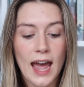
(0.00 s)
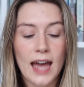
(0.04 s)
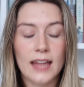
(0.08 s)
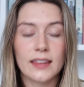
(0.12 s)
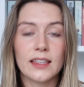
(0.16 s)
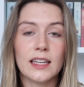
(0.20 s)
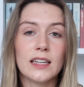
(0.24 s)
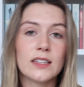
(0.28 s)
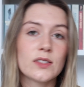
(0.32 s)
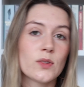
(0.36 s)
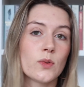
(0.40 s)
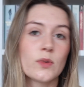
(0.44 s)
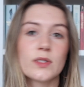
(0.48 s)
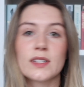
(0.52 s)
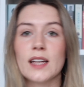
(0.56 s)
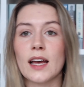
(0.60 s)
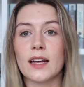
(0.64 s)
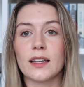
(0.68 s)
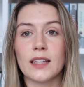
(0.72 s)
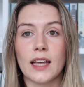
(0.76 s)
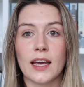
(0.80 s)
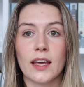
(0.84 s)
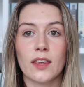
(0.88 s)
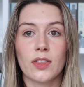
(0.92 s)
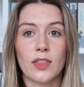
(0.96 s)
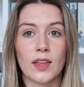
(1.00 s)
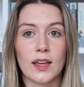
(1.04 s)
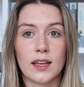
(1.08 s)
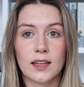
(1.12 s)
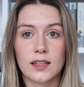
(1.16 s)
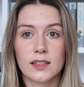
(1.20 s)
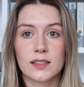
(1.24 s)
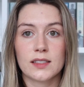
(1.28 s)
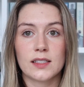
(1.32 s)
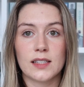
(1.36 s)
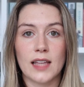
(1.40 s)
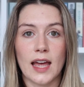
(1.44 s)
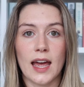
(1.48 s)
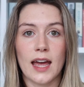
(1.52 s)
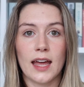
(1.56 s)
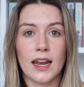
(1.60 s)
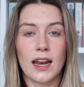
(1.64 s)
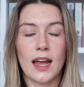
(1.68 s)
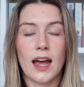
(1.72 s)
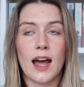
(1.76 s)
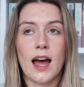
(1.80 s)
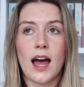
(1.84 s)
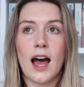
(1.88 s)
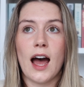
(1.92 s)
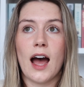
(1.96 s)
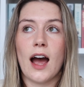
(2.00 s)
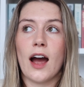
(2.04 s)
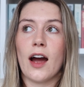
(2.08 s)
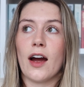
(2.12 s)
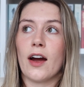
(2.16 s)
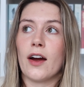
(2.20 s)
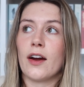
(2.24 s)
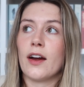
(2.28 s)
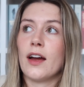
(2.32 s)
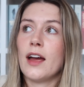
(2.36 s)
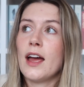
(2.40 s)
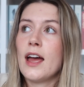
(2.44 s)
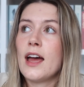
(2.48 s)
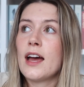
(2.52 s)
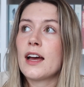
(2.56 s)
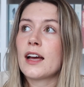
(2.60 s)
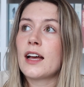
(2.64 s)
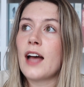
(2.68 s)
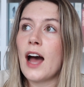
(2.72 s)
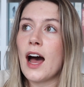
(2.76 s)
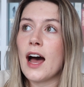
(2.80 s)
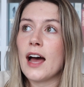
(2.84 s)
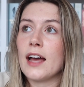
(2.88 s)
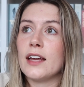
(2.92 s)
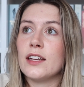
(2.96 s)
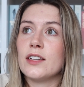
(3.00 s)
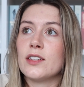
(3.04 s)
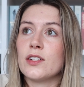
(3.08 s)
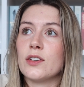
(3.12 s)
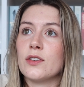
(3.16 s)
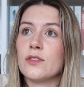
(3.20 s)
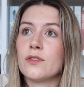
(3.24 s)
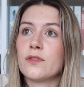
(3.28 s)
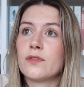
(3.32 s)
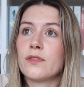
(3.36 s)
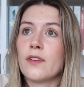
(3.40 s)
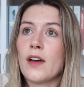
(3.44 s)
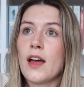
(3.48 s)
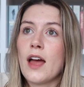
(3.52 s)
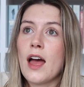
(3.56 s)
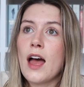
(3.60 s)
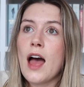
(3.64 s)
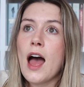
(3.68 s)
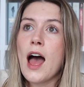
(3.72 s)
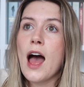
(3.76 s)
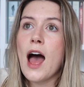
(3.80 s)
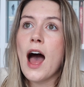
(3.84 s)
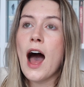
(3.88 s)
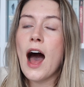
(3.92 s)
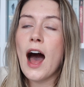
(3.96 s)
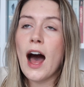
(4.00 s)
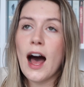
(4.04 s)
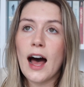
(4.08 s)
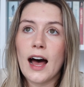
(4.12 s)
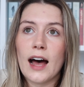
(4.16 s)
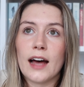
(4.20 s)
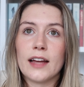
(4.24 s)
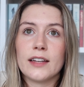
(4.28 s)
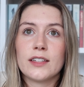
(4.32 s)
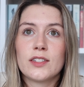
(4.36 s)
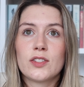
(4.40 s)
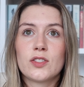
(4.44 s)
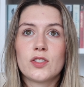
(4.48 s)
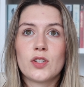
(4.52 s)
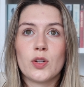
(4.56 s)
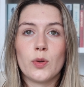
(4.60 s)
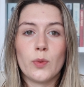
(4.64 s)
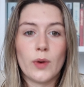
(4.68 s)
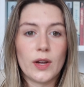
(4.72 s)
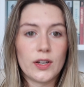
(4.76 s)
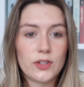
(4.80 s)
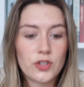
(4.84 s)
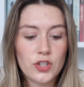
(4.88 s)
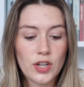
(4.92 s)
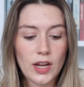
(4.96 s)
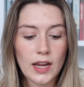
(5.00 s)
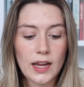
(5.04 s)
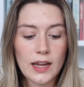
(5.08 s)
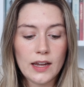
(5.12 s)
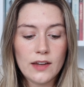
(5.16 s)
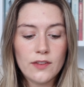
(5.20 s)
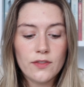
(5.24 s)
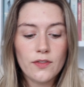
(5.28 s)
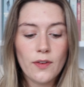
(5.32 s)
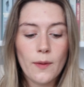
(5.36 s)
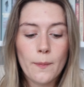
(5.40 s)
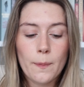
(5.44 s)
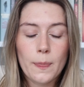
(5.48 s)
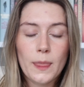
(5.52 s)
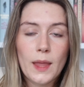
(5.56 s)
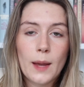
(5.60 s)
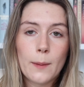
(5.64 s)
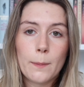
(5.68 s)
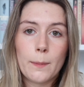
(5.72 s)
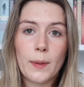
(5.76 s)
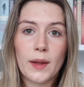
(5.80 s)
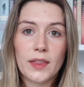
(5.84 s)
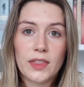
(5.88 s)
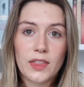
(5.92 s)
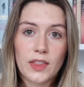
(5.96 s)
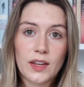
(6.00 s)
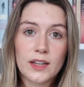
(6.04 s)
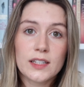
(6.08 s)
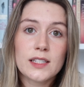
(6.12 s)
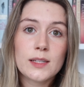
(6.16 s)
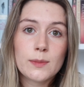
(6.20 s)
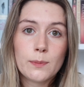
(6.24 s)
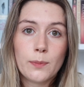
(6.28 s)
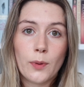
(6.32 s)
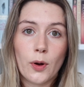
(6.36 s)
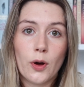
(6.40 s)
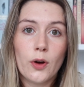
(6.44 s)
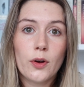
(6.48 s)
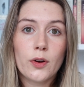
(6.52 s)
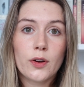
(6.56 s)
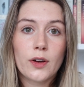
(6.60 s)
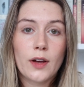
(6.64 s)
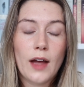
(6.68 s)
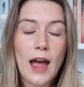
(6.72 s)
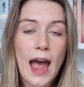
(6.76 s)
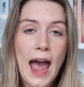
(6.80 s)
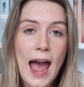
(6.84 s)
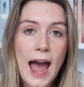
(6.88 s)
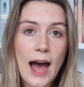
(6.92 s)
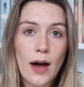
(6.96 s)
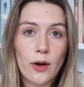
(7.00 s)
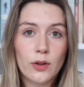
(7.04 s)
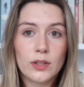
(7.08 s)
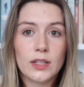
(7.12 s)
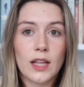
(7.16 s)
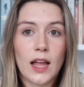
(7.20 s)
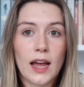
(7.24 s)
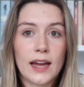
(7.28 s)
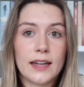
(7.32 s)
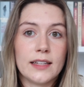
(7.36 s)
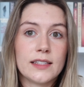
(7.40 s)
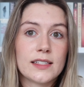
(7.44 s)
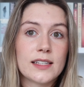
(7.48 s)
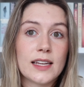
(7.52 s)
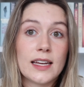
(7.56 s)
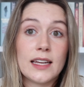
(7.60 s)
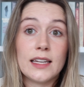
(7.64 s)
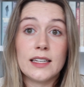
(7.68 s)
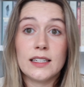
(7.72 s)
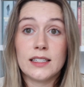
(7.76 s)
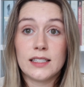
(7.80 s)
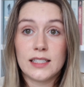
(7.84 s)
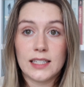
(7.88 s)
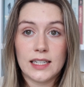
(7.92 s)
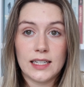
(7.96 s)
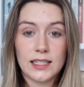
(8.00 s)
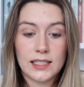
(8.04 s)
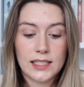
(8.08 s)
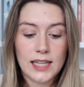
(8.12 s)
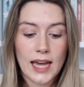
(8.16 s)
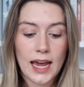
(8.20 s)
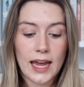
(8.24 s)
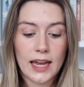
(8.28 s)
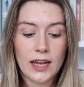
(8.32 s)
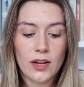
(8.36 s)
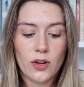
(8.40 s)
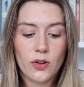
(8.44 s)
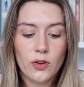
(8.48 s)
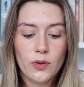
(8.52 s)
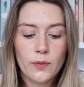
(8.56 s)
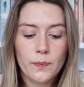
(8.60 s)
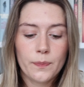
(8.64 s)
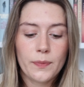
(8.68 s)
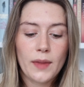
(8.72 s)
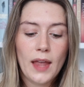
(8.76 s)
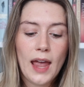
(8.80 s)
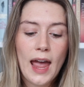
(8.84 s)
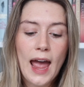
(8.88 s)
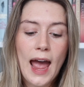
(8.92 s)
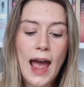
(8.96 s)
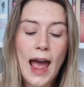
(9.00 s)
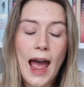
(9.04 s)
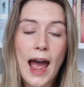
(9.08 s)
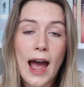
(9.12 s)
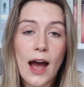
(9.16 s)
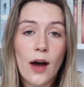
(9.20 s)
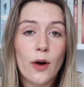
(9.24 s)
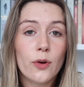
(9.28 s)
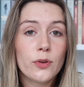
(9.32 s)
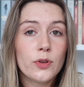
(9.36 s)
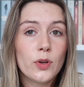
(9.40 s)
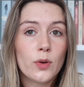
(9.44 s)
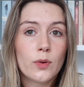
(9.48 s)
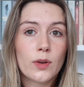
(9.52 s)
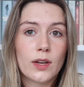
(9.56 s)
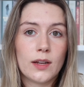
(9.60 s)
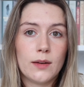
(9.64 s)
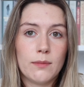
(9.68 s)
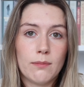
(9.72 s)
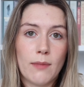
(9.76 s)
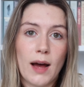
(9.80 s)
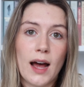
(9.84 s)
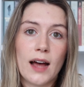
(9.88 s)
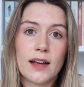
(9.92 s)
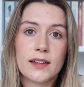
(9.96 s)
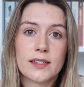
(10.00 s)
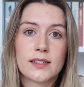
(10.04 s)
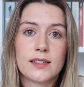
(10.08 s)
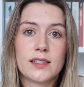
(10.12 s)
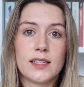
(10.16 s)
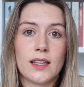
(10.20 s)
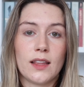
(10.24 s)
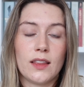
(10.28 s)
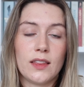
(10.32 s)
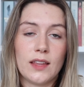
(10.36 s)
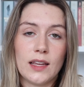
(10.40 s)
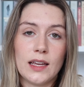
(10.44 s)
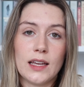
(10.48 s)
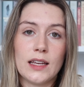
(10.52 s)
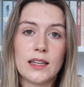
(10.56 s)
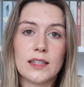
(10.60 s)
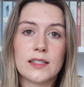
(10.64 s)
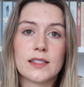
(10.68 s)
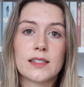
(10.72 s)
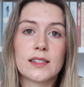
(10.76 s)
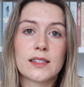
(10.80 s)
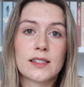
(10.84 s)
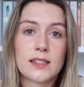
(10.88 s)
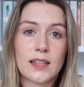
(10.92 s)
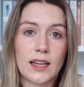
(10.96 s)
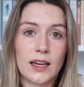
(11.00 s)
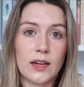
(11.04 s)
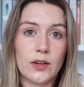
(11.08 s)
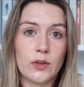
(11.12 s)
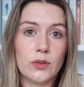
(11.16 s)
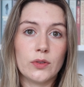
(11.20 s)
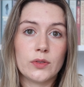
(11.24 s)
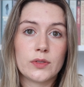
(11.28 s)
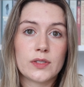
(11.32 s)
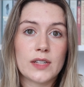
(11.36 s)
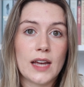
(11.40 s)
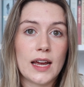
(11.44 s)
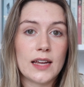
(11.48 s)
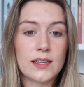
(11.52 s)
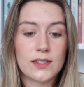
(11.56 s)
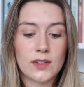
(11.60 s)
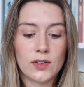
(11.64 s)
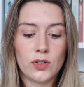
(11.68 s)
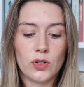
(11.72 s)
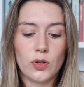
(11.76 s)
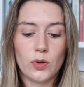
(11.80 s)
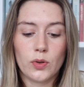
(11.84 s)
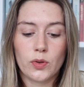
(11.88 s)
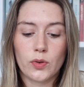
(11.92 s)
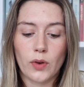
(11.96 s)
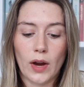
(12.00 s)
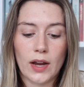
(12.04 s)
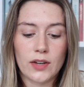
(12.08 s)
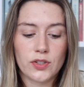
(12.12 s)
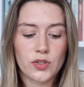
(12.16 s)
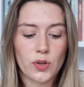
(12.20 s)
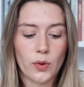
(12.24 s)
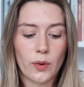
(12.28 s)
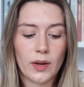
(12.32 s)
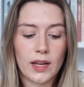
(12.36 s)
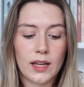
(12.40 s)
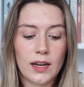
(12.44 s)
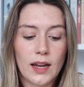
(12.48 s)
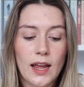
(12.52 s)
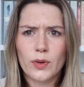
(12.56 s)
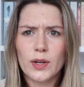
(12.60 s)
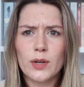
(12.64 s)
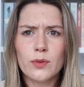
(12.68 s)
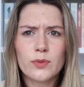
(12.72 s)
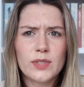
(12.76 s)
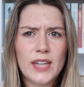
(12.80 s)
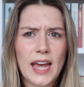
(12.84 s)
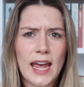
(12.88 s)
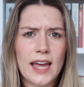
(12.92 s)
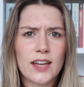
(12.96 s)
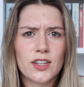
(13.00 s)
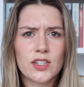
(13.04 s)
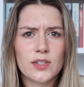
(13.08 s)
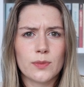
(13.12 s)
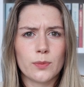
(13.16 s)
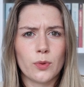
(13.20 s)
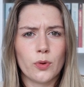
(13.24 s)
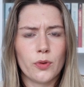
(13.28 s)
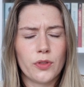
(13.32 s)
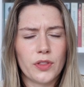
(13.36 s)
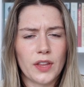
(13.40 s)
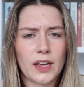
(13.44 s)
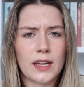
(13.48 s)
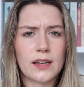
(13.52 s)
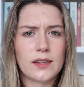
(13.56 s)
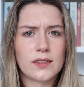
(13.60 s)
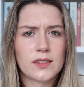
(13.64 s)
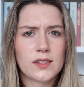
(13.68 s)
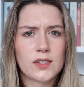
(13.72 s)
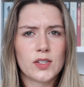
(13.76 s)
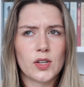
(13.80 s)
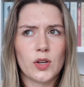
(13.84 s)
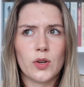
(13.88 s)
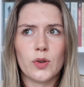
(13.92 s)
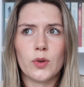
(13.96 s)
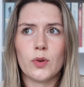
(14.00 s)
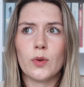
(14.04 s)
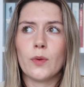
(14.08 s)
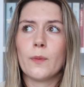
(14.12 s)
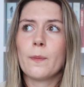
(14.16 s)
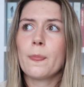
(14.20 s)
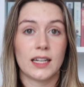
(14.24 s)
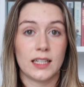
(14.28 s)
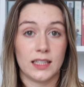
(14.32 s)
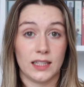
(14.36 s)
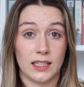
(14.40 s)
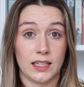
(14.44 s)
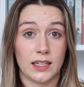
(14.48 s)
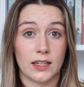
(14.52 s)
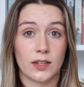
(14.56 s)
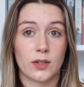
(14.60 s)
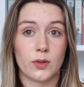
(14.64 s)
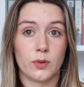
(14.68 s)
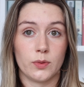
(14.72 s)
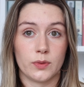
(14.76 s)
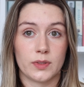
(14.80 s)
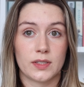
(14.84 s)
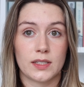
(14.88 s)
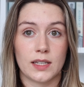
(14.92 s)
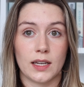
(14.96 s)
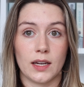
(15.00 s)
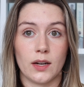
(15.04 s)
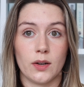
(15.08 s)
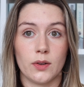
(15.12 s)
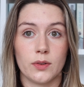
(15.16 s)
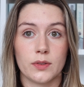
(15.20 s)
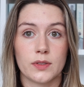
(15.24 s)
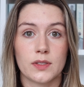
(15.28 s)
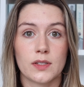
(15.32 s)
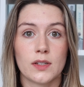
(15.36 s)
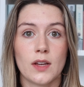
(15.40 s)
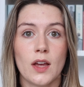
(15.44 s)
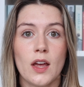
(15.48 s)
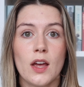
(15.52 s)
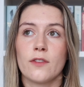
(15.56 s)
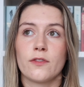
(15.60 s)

And these all sound like things that are kind of hard to achieve, but this book outlines in detail how you can master these skills as a new graduate. Real tangible things too, clinical skills.